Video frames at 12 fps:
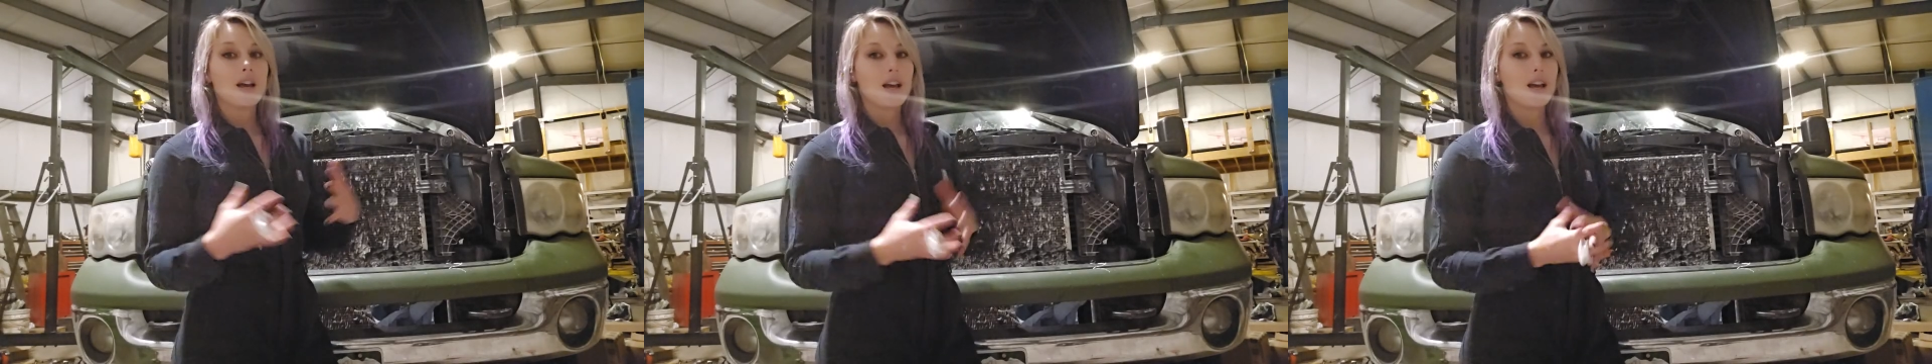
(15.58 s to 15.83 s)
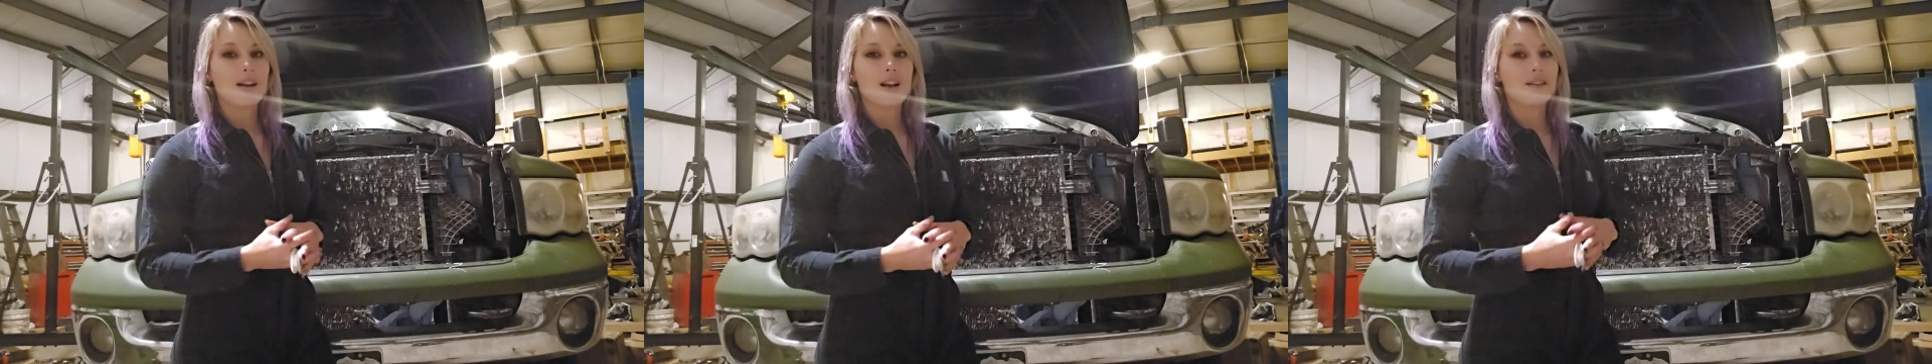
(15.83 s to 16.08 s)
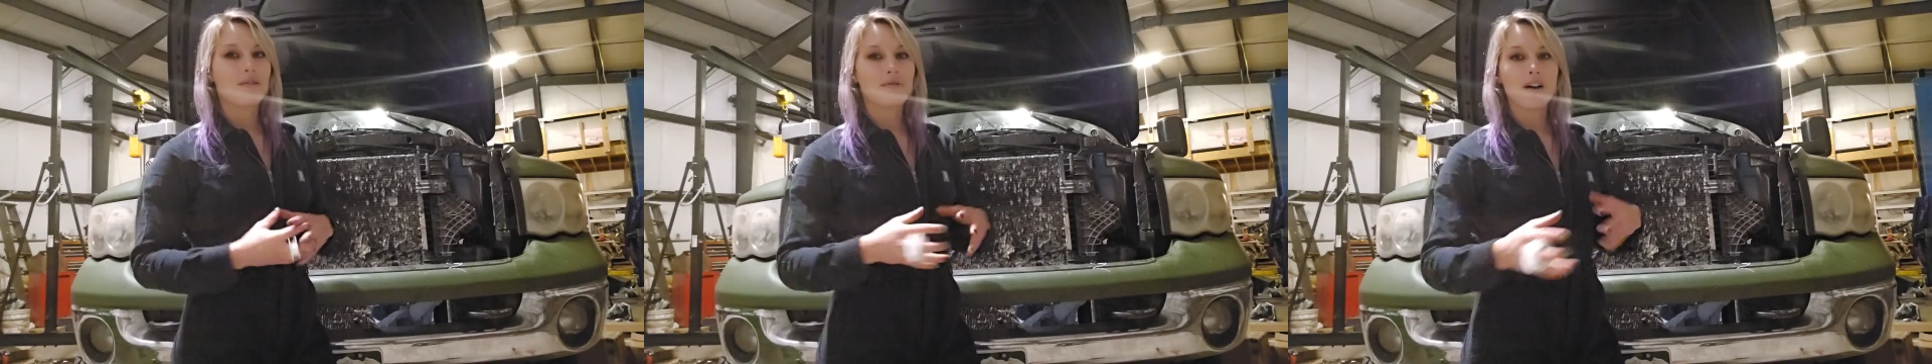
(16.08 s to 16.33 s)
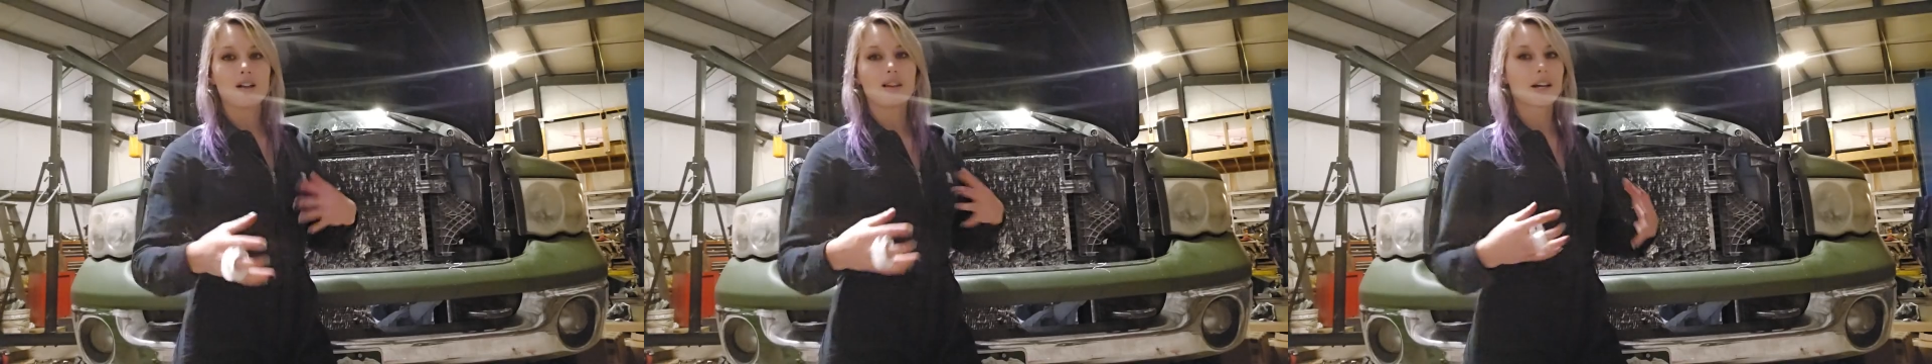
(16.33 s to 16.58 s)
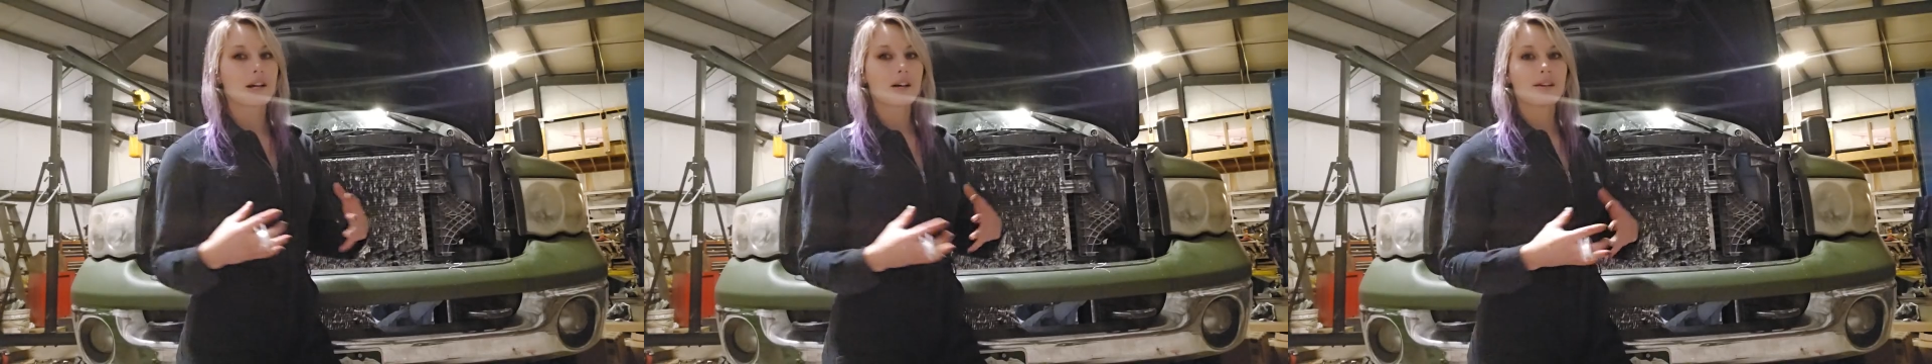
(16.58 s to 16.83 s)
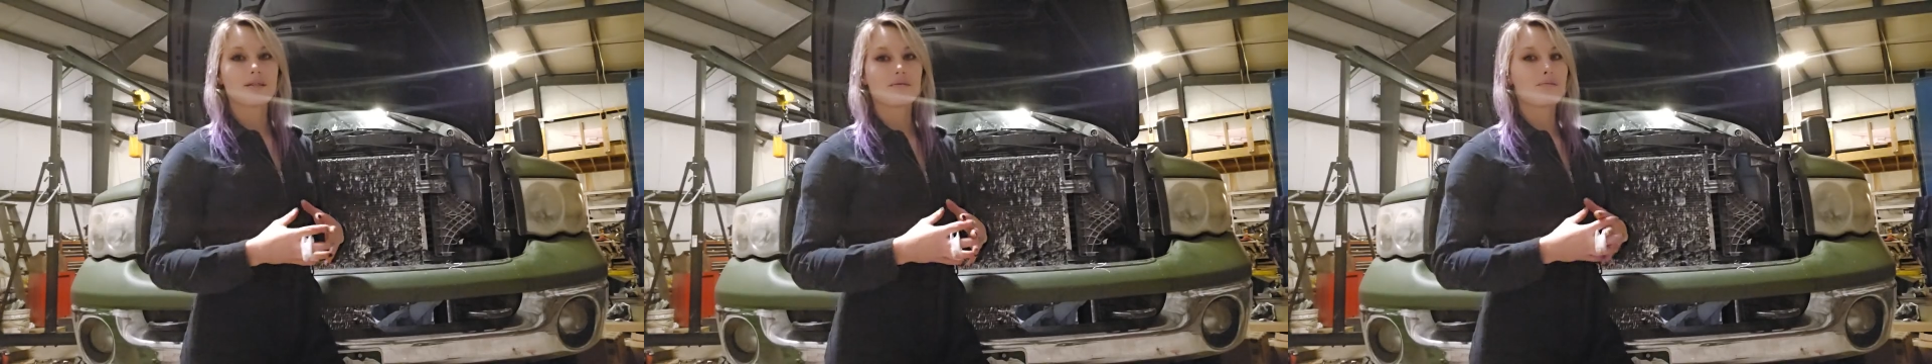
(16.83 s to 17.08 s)
It felt like
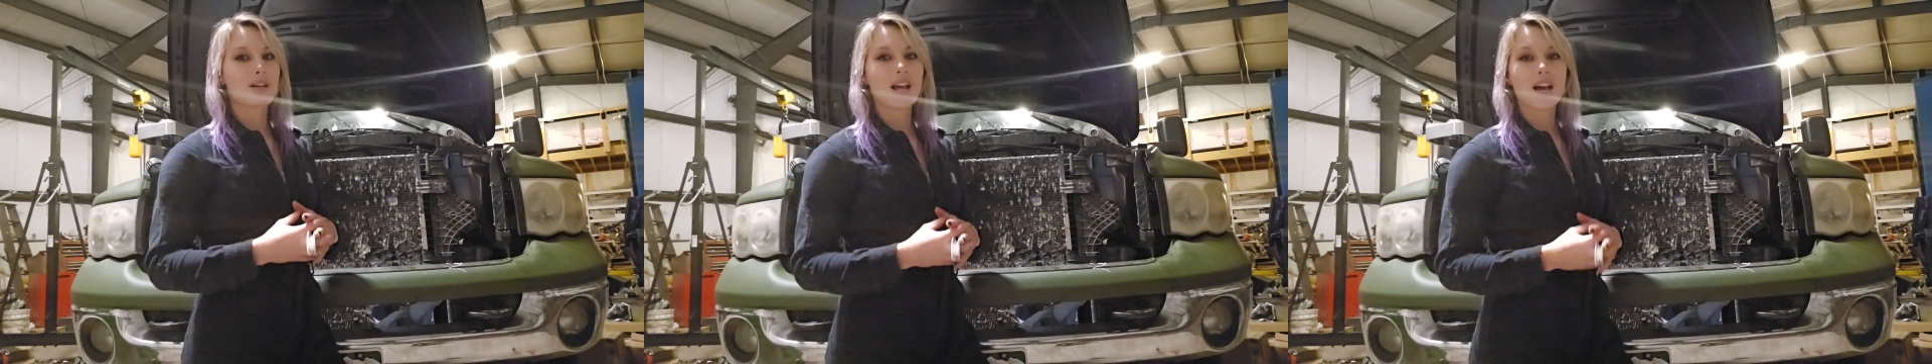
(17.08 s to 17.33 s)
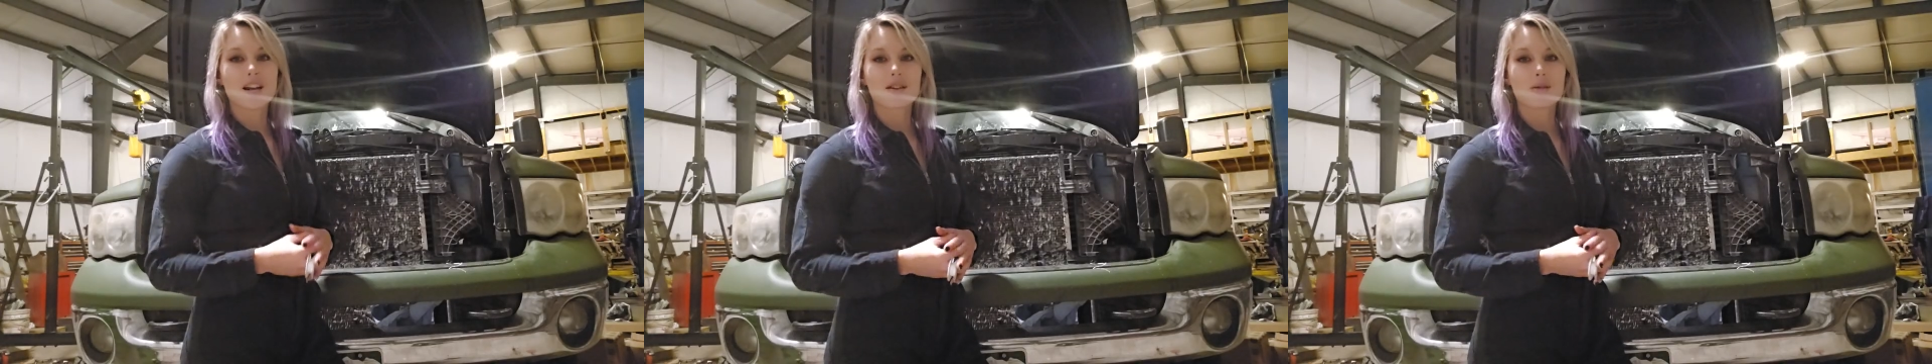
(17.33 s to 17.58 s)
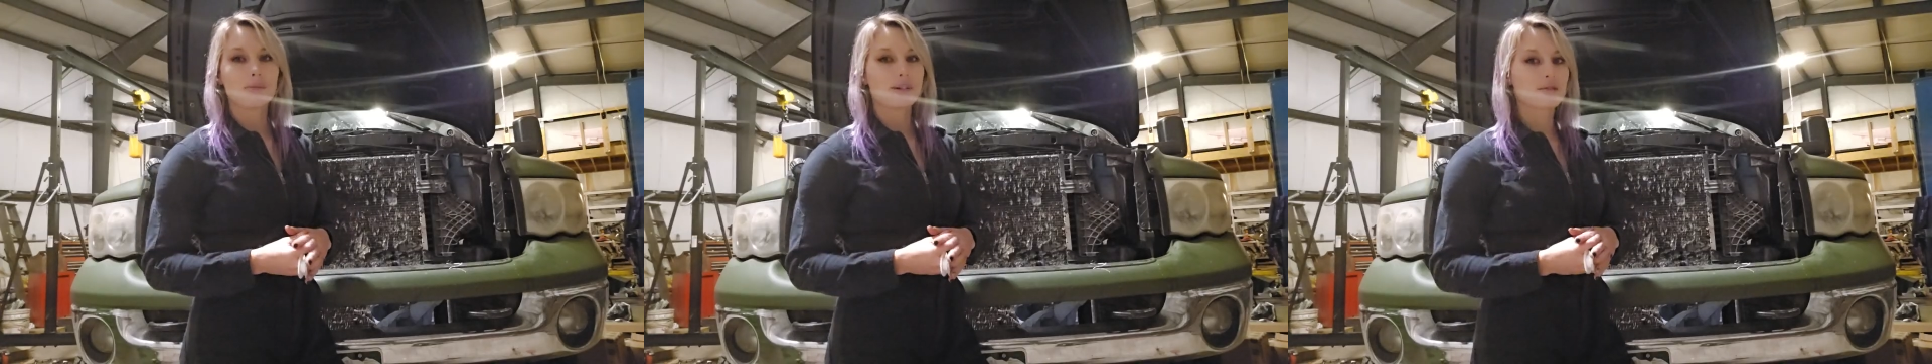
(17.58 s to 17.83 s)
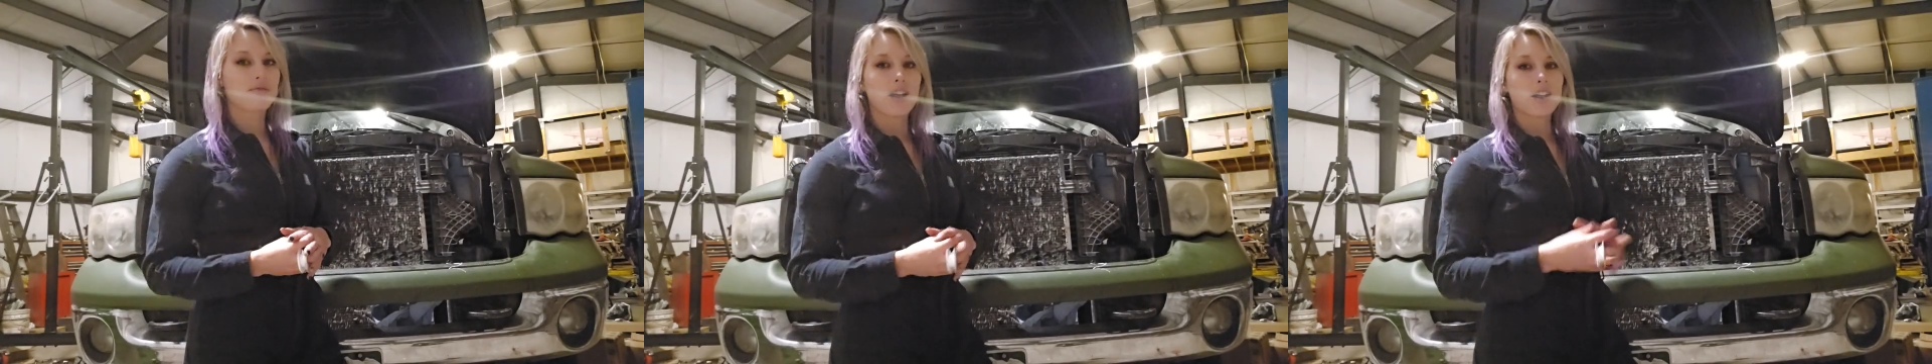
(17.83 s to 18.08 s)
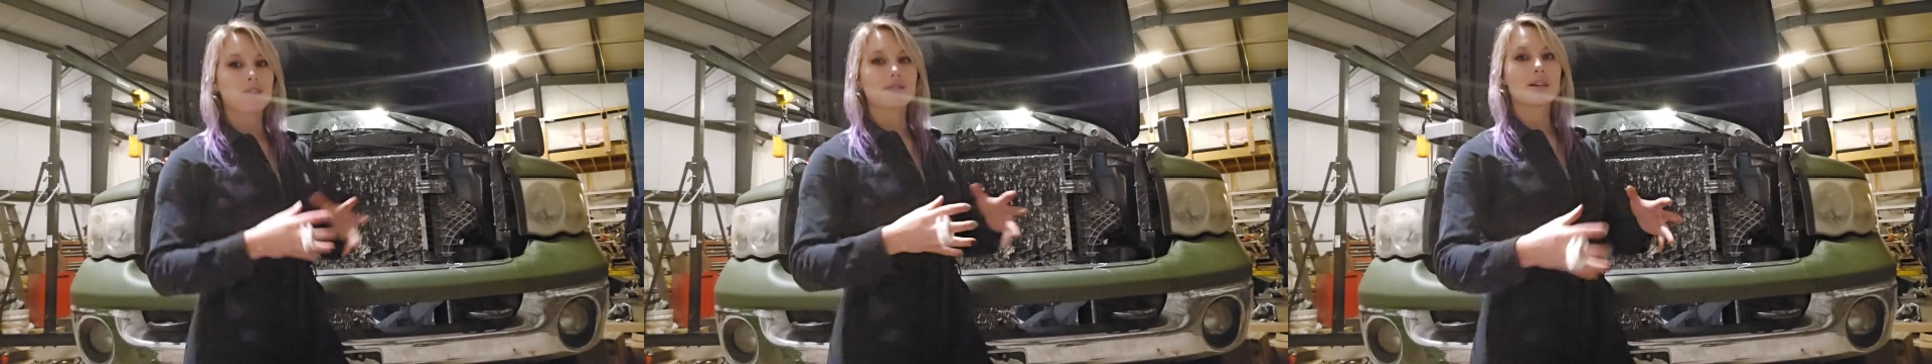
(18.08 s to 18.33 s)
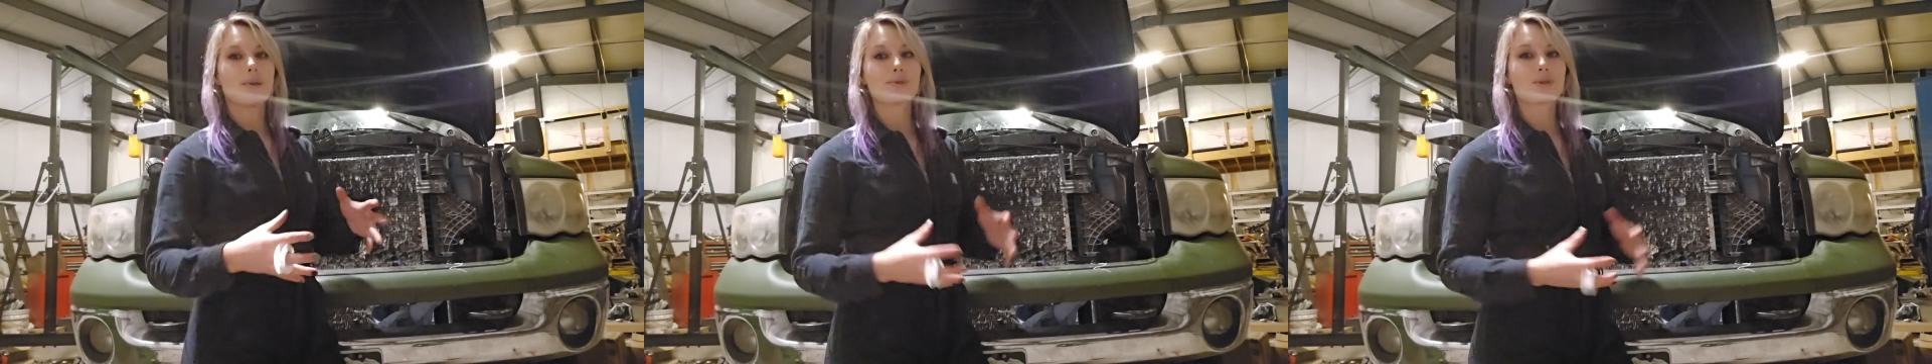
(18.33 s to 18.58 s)
a mechanical misfire of
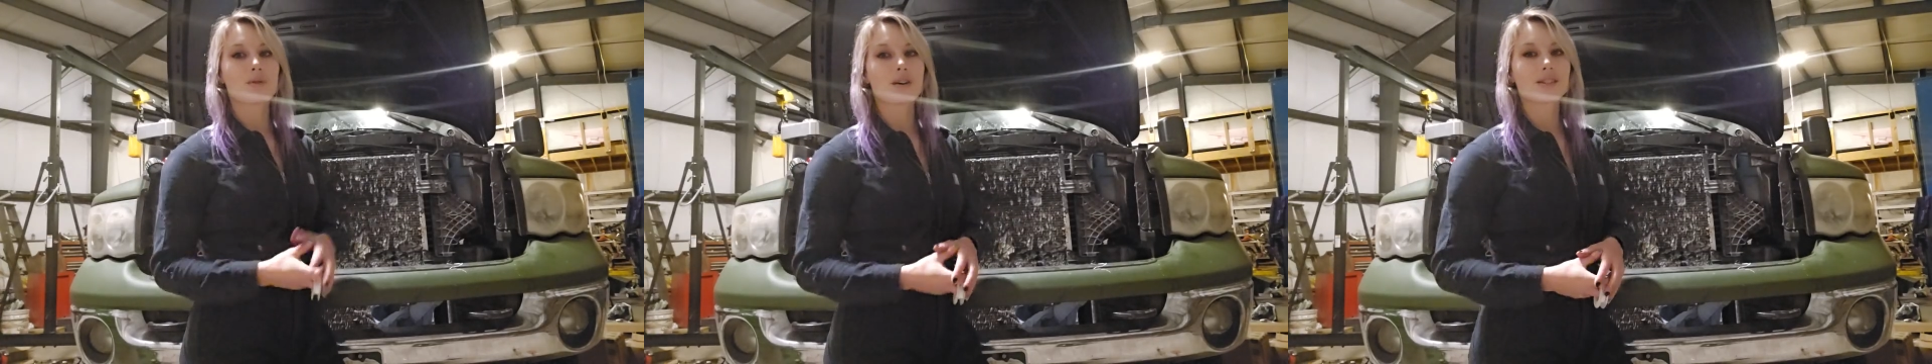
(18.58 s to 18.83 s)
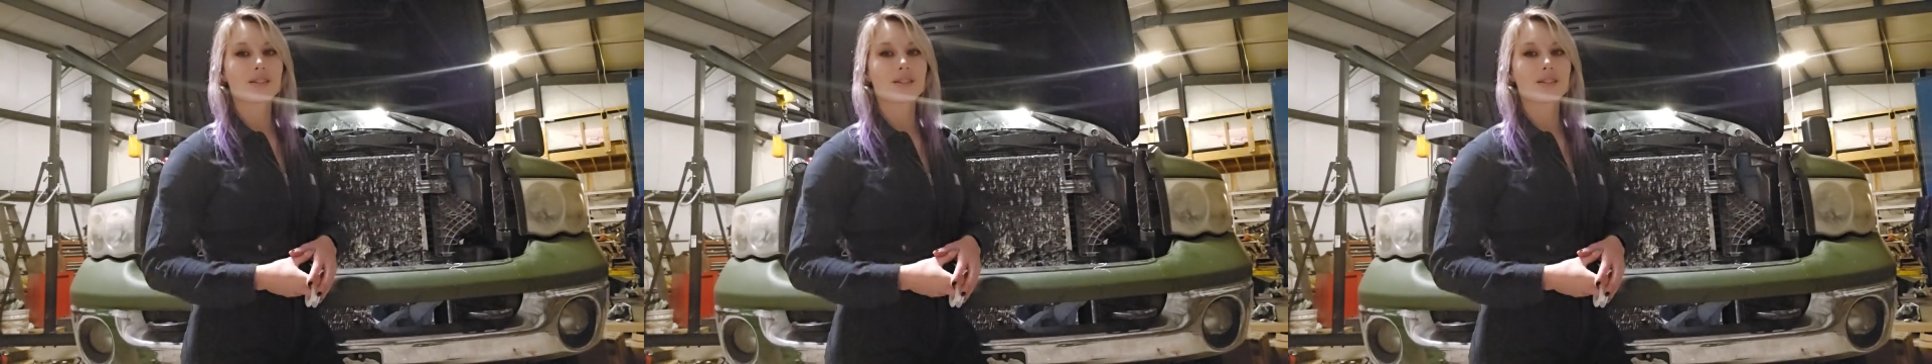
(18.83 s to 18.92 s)
some sorts,